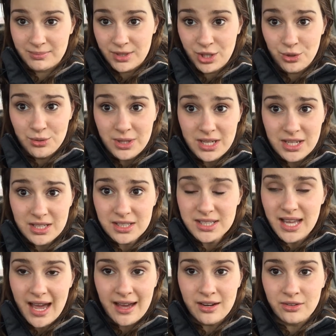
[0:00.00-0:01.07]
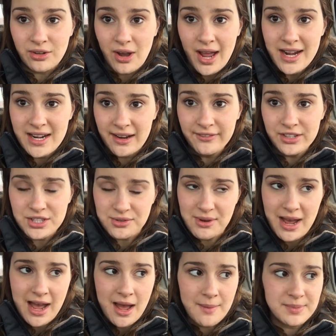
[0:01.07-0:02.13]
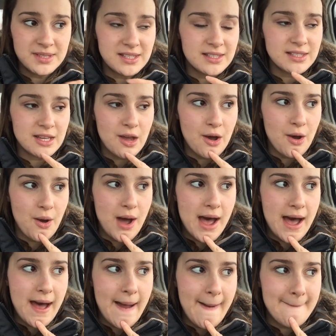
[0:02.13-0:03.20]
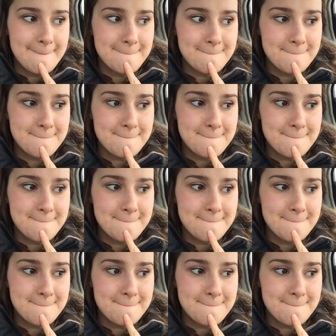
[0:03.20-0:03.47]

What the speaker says: 2 years, I don't know, I never do abs, so